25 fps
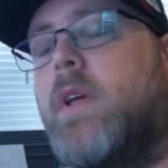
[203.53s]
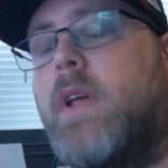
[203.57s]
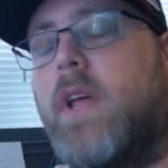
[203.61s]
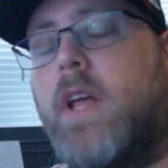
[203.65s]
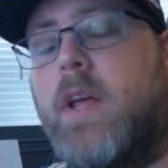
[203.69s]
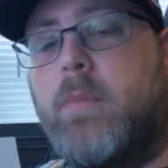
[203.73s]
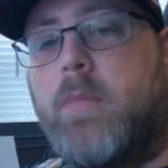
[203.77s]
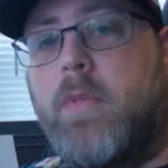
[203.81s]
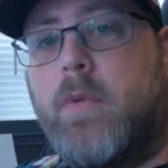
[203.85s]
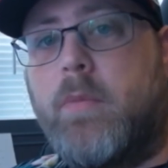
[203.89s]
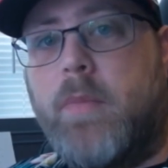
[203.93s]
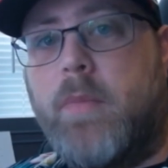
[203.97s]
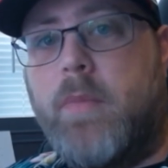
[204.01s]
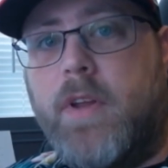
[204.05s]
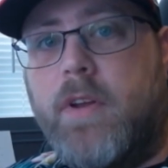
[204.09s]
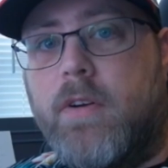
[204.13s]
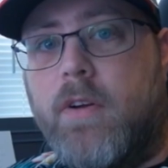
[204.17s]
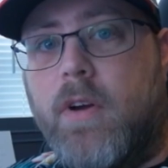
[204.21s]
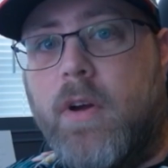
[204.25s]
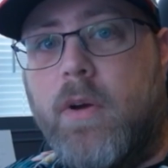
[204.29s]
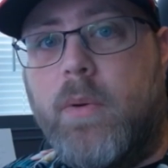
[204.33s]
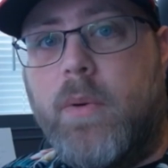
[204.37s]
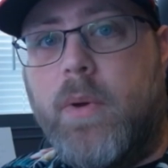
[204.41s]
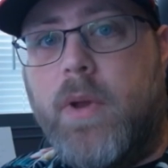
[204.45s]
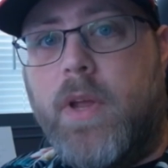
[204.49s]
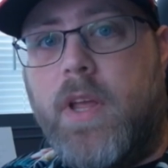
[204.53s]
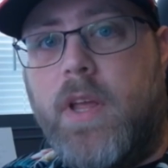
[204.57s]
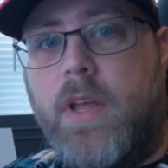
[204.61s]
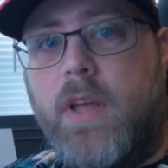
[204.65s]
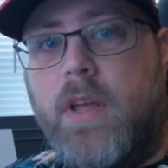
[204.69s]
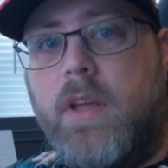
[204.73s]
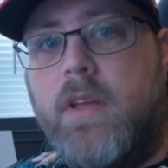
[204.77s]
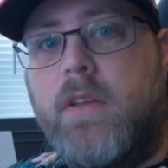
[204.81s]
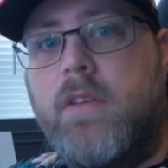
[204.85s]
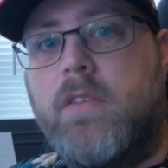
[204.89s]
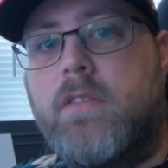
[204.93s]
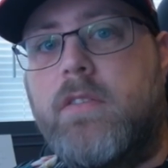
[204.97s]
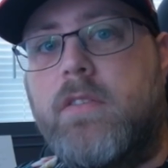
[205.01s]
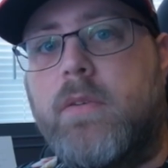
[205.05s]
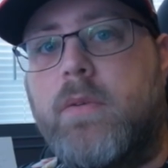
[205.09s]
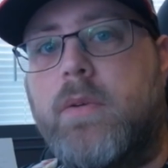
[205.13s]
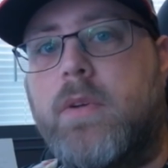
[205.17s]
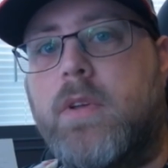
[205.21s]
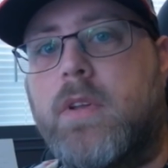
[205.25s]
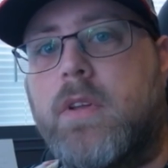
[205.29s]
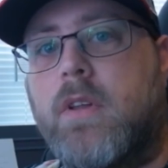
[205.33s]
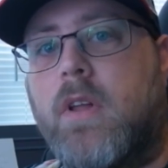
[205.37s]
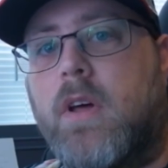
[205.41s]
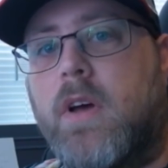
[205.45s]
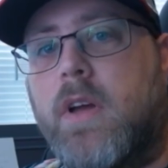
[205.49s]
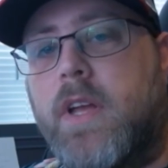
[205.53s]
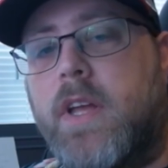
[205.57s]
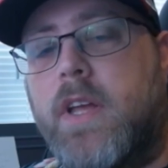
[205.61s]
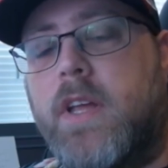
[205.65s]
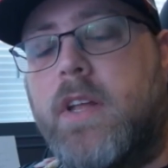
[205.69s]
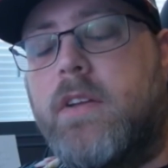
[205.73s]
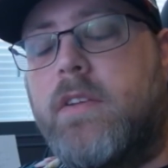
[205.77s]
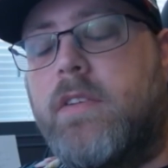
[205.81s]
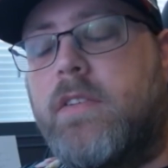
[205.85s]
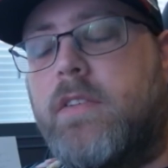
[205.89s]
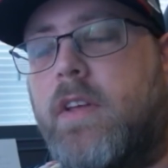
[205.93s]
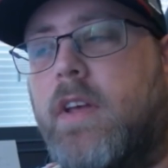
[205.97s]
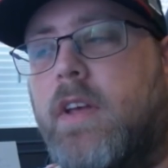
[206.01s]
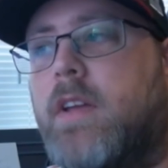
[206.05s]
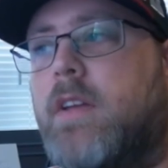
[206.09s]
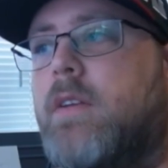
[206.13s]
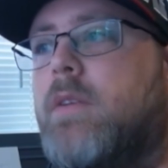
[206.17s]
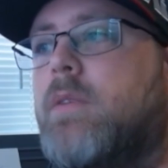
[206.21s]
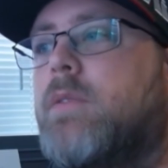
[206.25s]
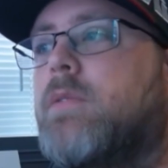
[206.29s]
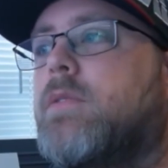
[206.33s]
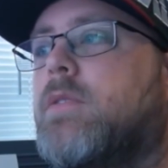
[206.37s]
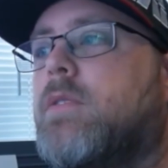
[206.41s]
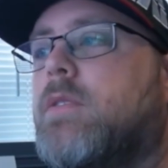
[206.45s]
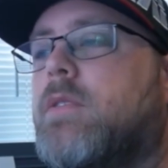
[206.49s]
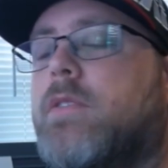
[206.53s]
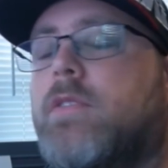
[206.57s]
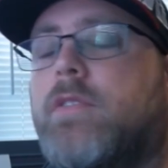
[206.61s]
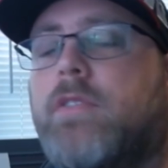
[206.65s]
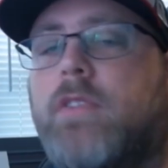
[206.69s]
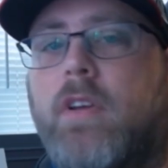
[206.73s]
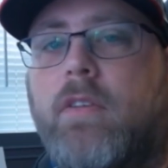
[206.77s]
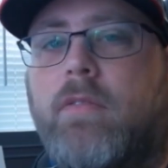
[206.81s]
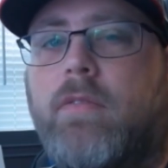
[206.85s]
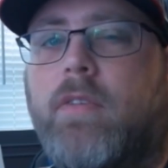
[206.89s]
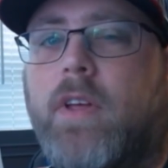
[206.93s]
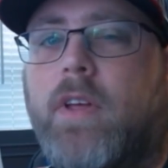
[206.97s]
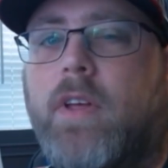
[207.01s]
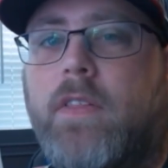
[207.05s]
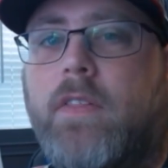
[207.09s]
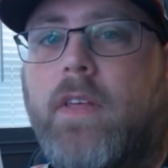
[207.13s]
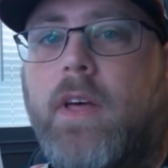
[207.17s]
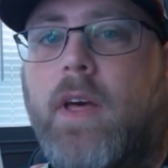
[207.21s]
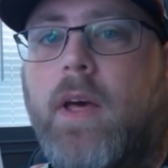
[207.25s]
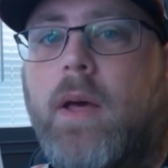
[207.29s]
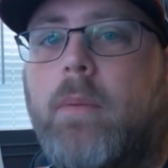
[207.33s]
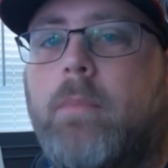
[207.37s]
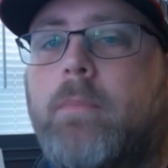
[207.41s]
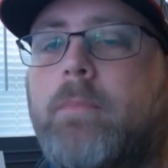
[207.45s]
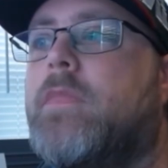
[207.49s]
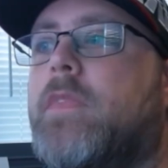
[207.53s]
implement your own keys so you can log in as that user, stuff like that.